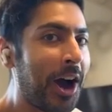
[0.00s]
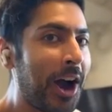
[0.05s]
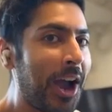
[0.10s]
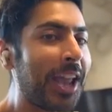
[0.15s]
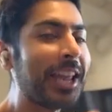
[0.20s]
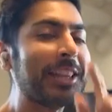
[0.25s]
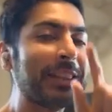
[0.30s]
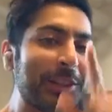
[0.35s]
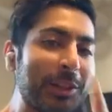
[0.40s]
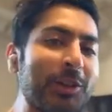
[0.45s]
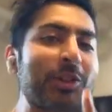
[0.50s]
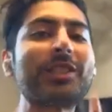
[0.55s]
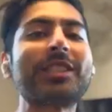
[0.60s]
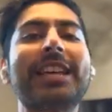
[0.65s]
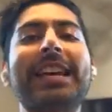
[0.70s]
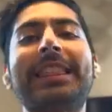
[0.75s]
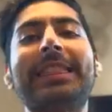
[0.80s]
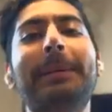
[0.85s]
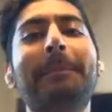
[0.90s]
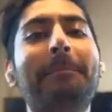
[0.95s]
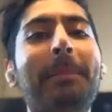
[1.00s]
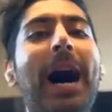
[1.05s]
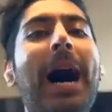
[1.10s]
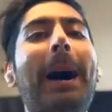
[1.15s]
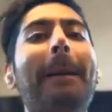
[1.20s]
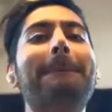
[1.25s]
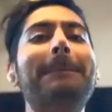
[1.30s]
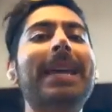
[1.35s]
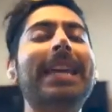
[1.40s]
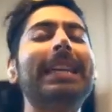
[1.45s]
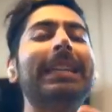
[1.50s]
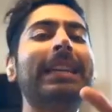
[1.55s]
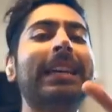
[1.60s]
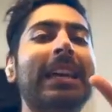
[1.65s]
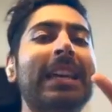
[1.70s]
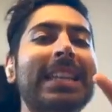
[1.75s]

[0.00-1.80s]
It looks like the bot made